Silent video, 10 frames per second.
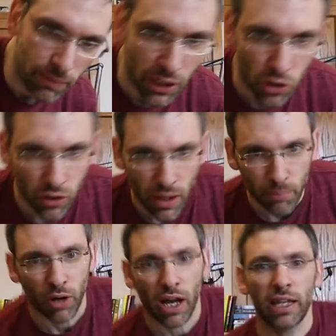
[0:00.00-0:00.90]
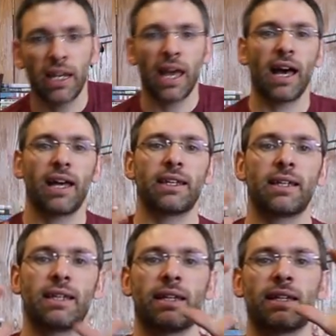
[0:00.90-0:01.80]
to make sure that Brian had
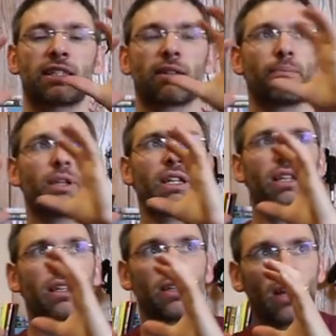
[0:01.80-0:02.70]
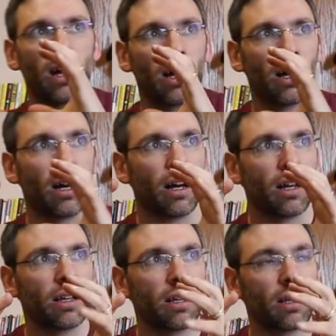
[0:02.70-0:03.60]
submitted uh,
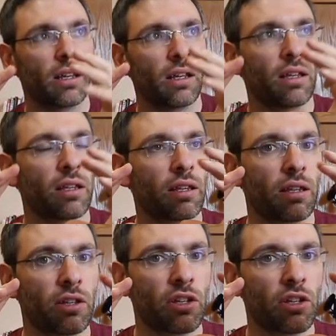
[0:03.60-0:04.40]
in Google Search